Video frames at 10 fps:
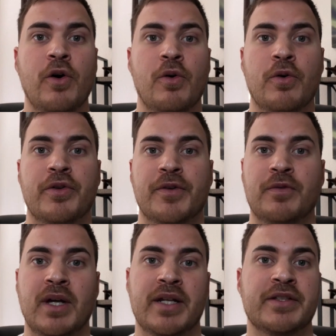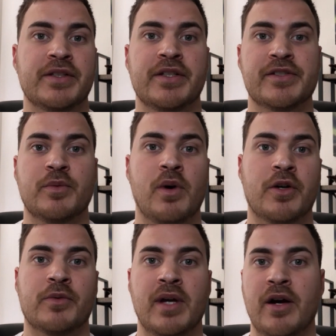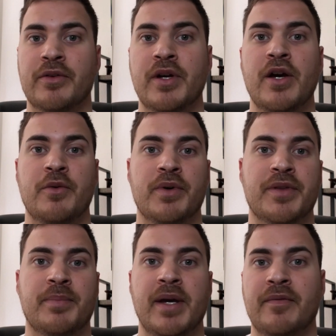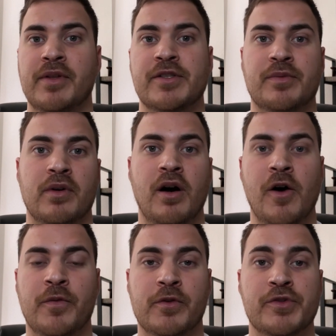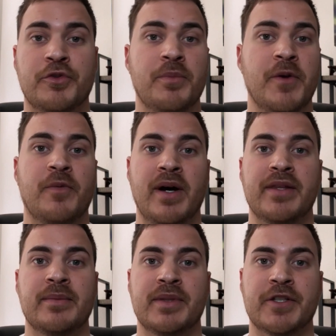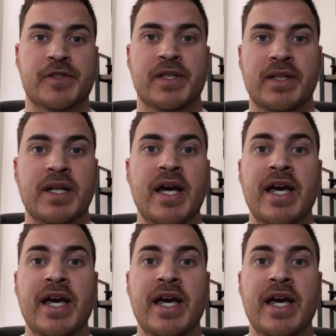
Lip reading: or the flight attendants walk around with pamphlets for offers, or you may find them in the seat.